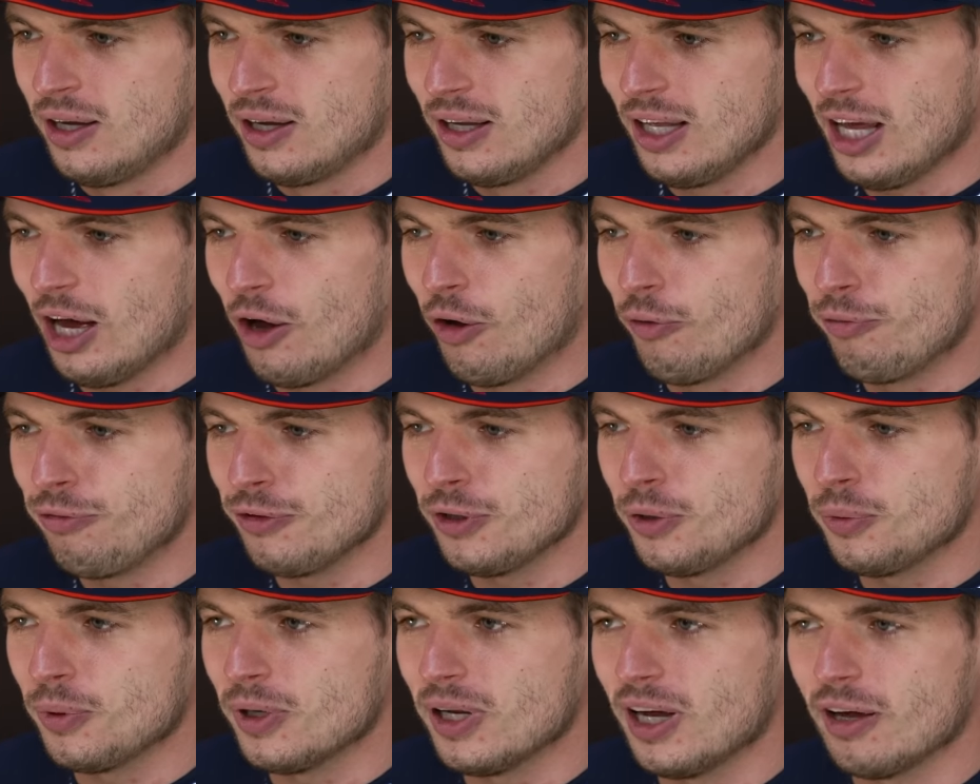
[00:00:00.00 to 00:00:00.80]
yeah,
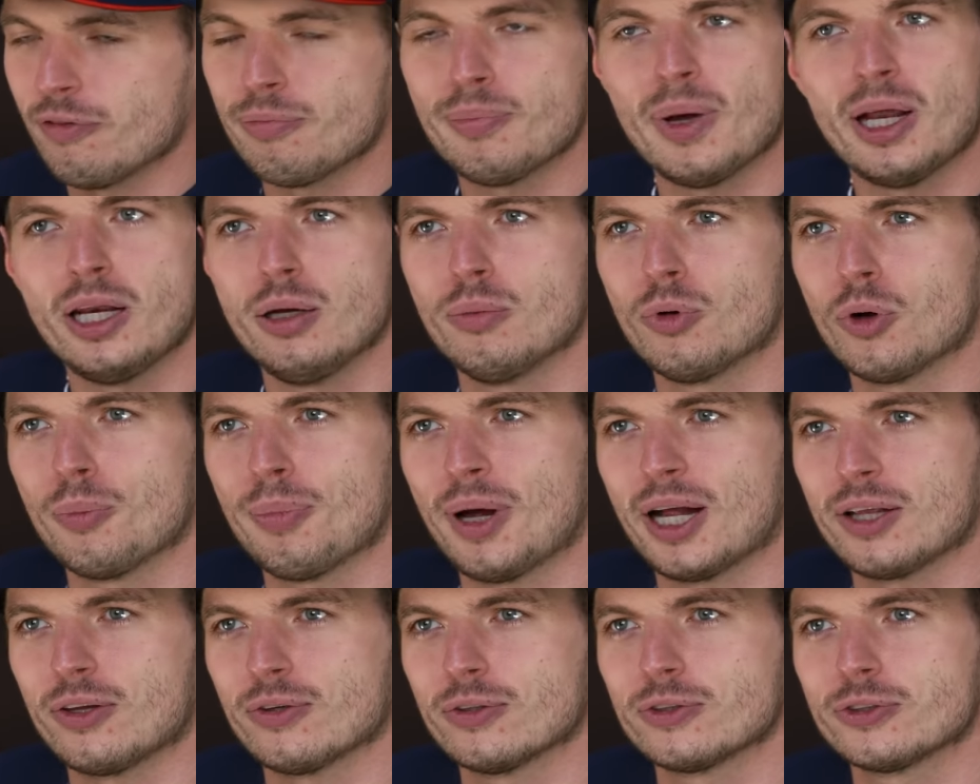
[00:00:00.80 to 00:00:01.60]
hopefully we'll have many more
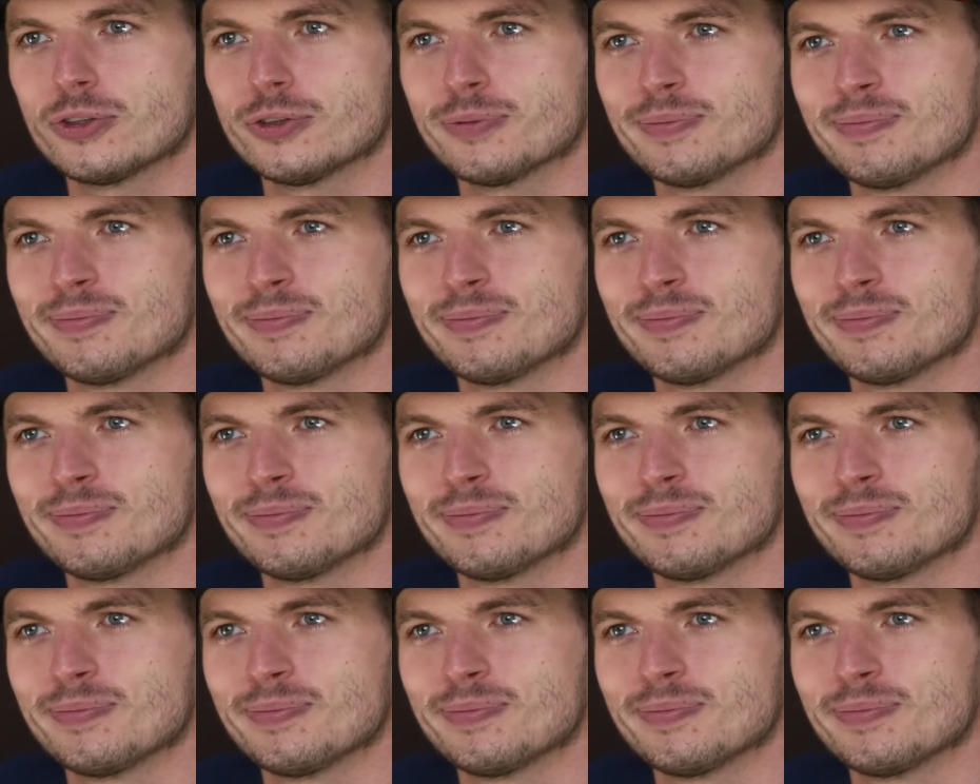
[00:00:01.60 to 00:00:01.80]
battles.